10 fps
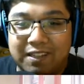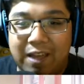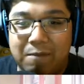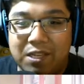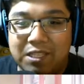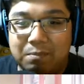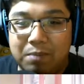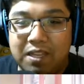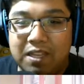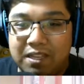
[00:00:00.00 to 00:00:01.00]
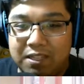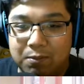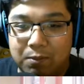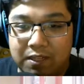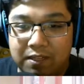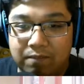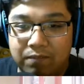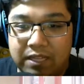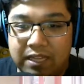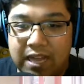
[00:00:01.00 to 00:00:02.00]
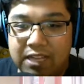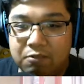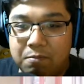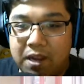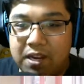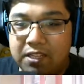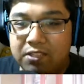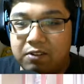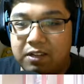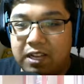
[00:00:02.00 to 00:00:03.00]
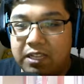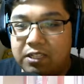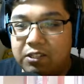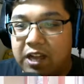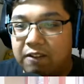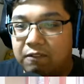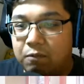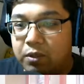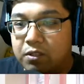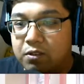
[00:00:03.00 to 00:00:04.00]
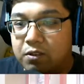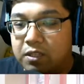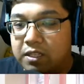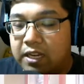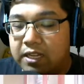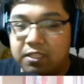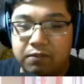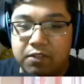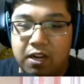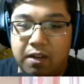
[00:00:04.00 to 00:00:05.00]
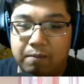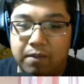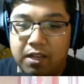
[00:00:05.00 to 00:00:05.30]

It must be this one. The last remaining street light to have withstood the test of time.